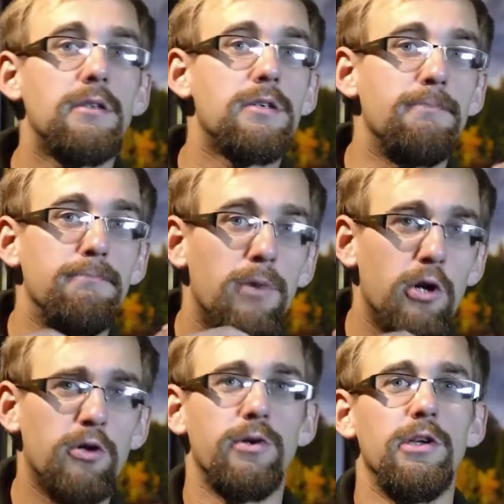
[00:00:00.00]
to
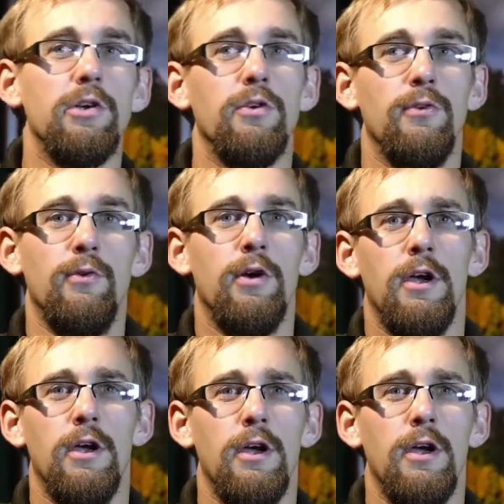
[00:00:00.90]
murder you,